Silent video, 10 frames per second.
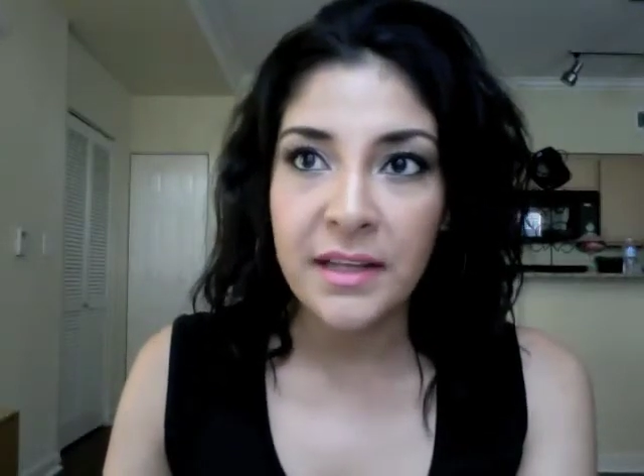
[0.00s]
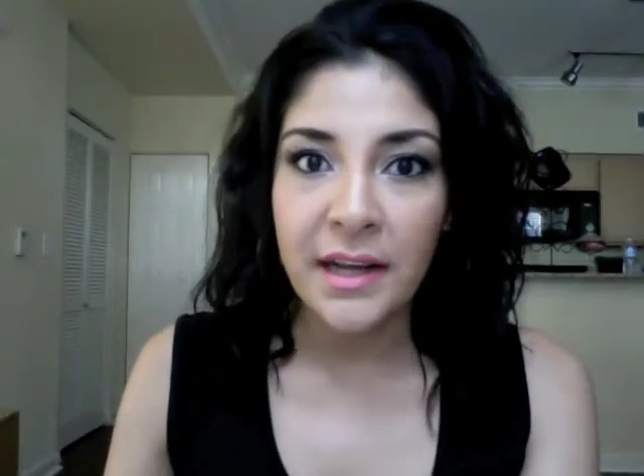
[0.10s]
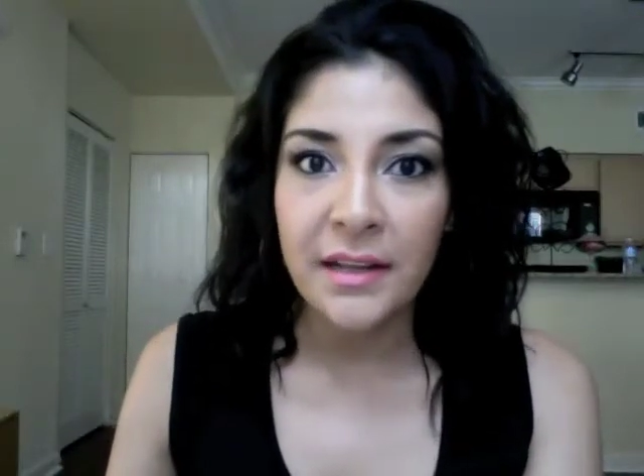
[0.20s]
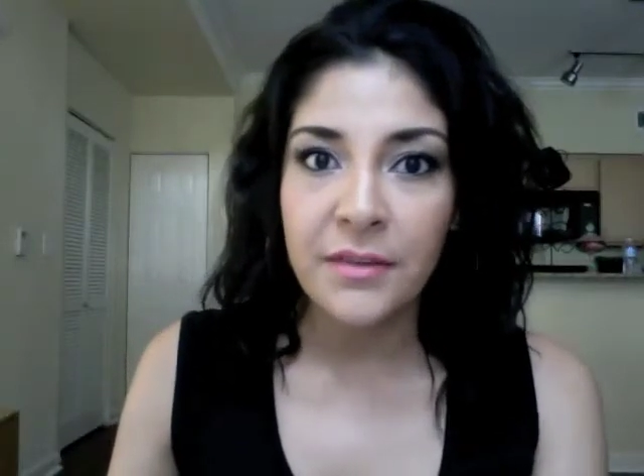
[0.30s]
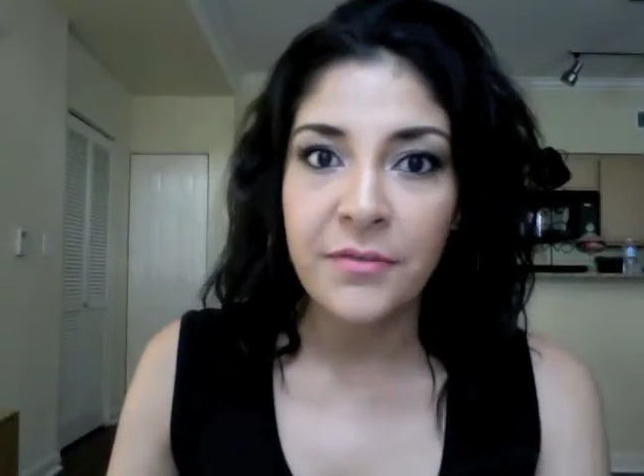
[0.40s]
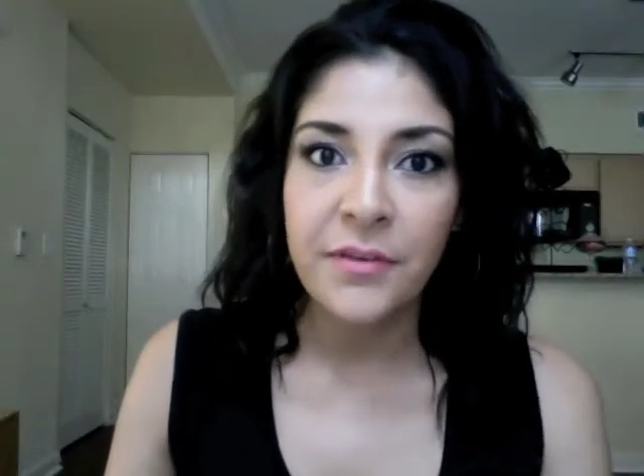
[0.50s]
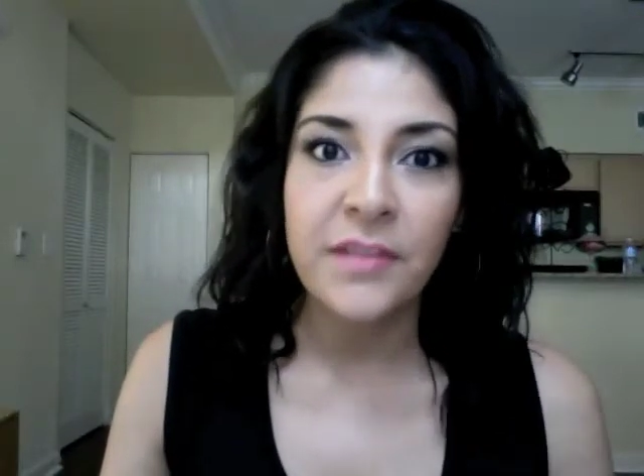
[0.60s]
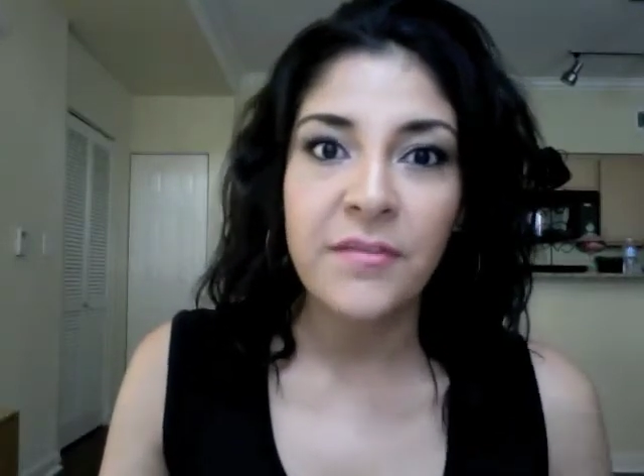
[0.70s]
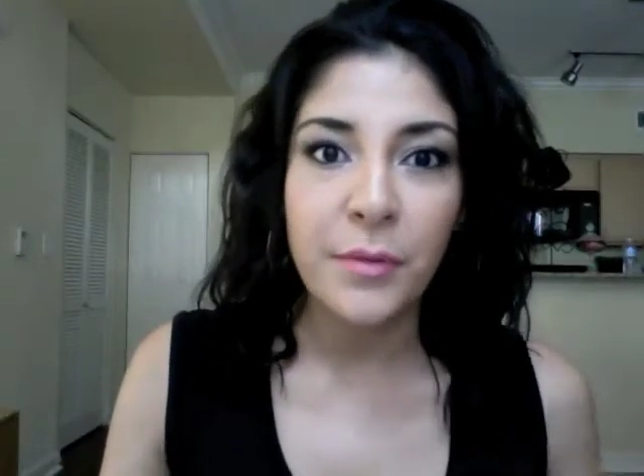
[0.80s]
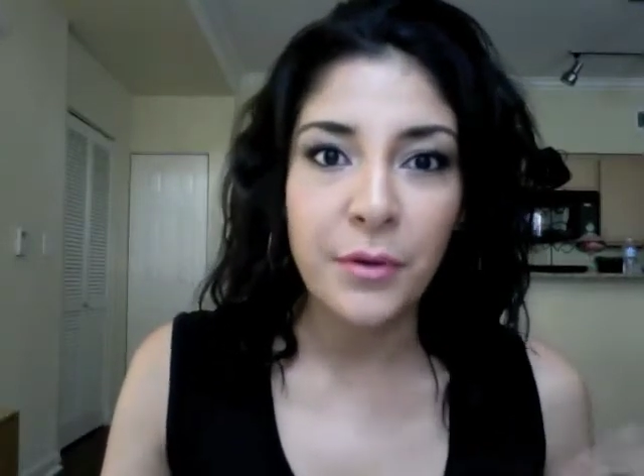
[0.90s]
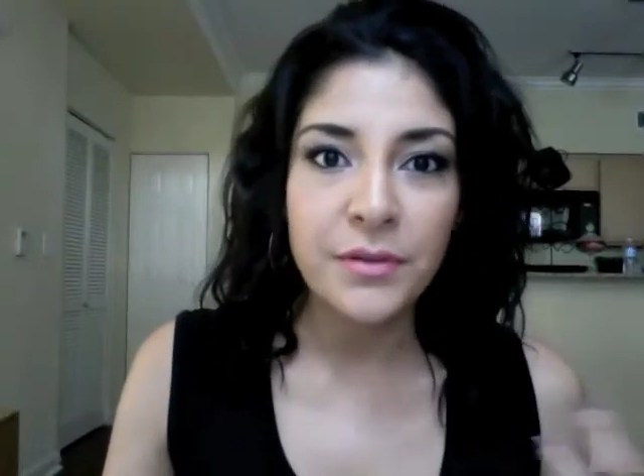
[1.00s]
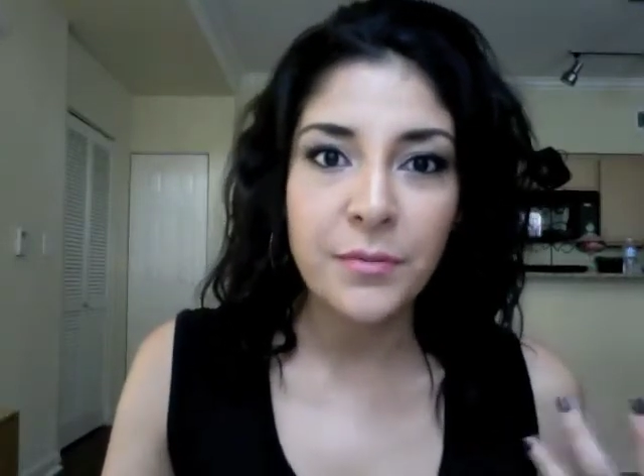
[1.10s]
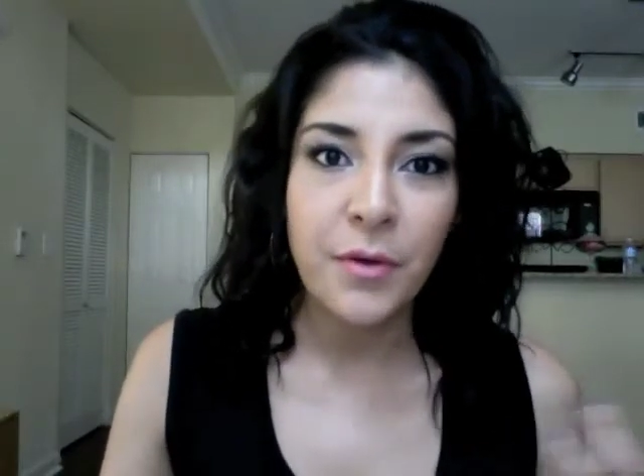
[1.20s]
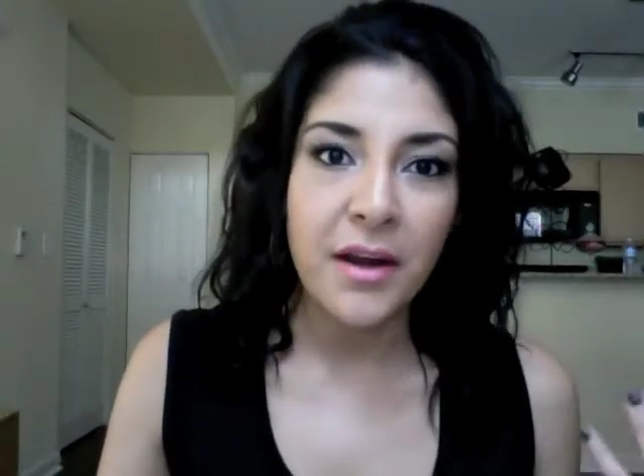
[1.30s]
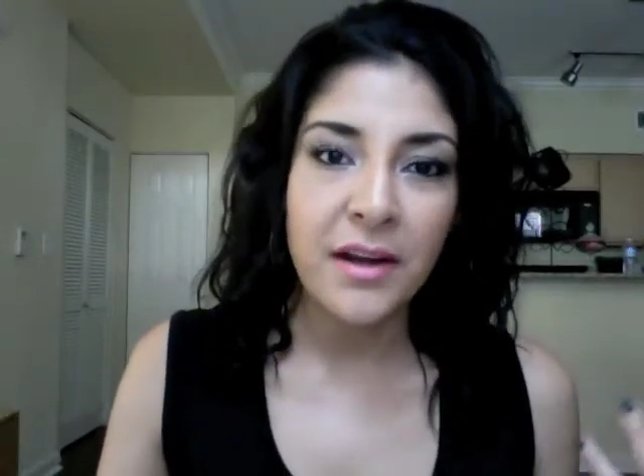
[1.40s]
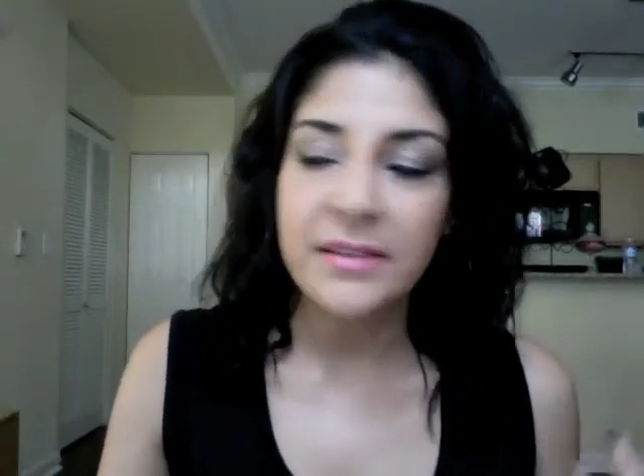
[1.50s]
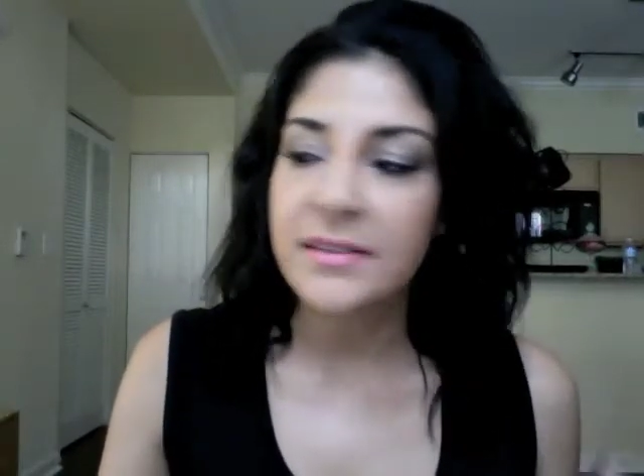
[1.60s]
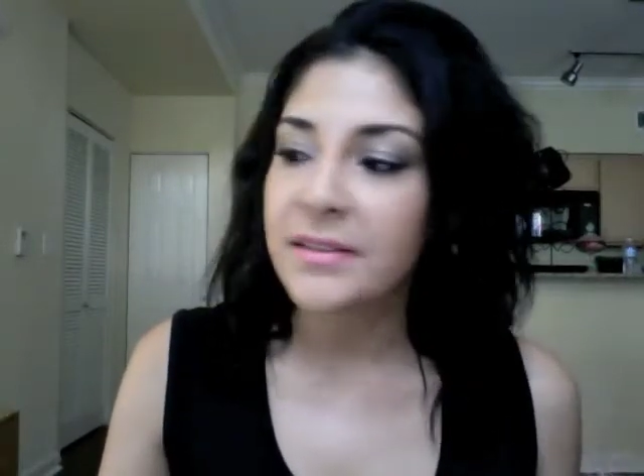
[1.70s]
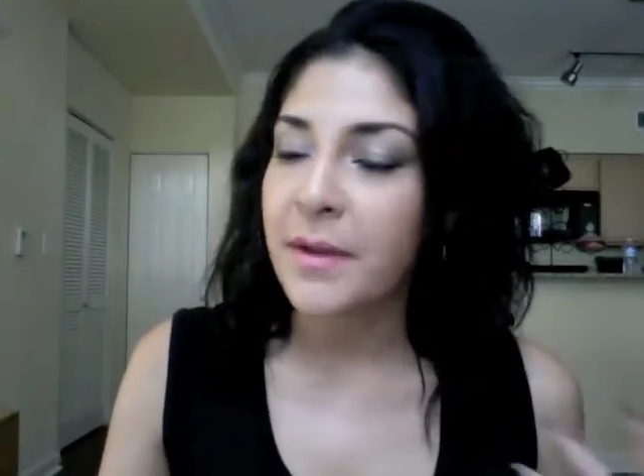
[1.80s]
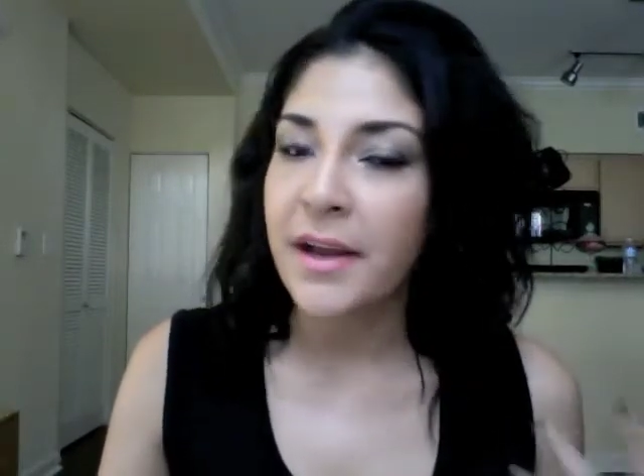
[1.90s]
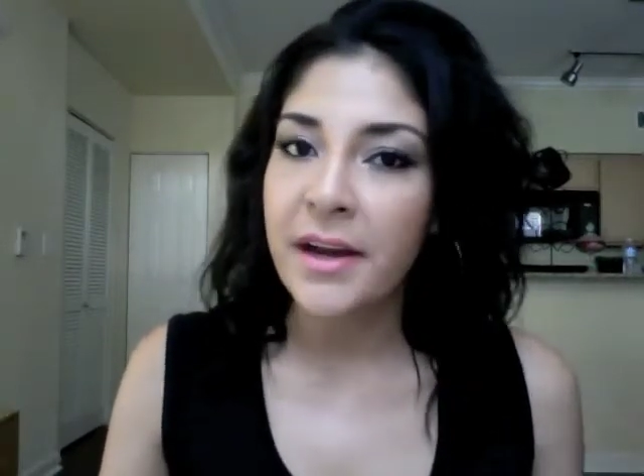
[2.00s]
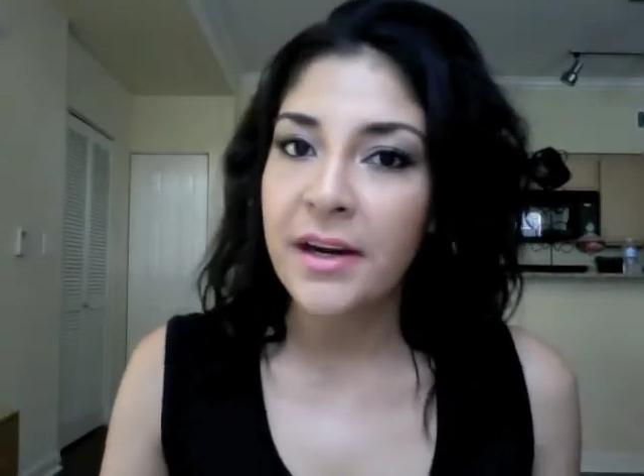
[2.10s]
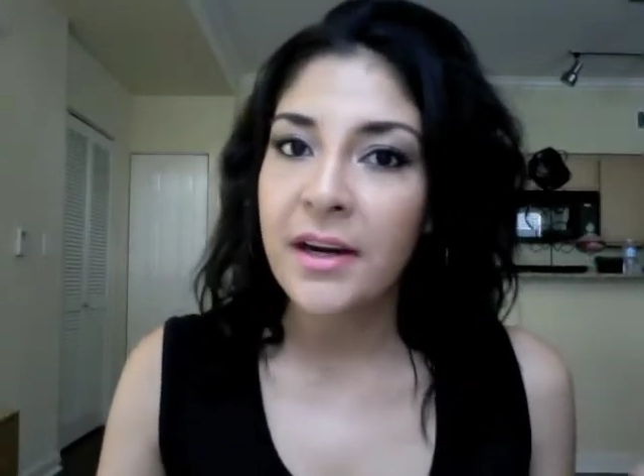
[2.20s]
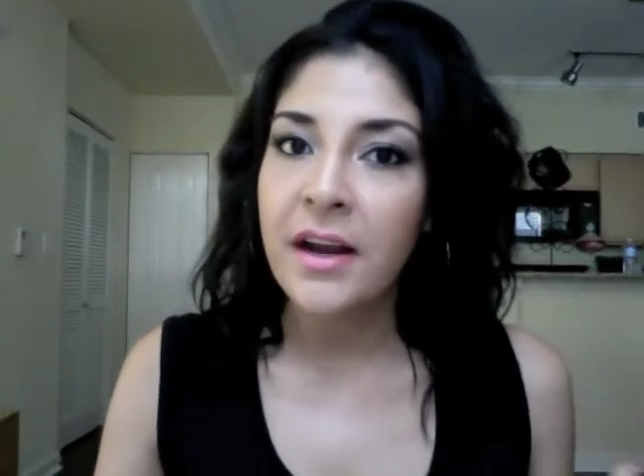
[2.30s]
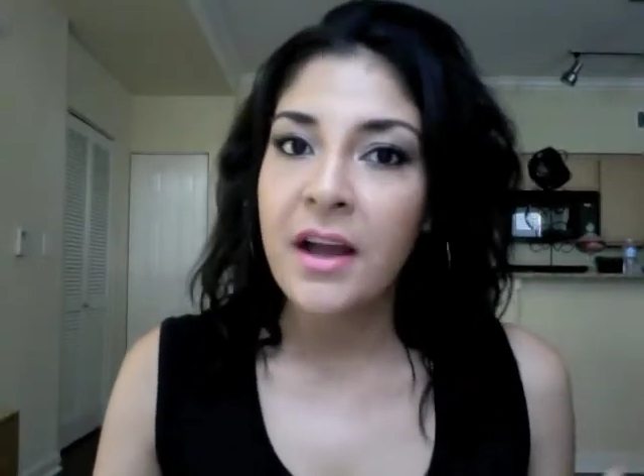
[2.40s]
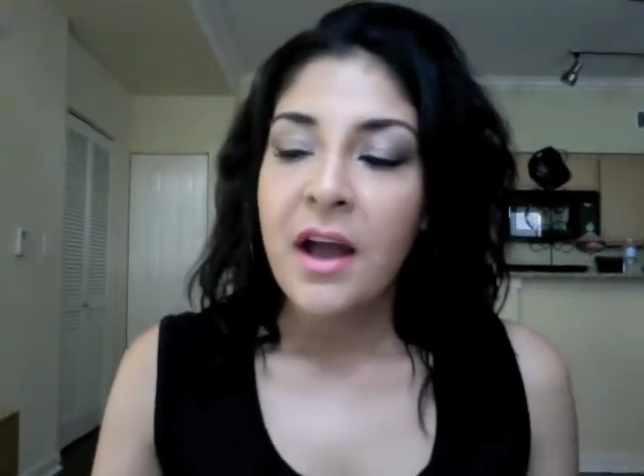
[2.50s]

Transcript: like the feel of mousse products in my hair,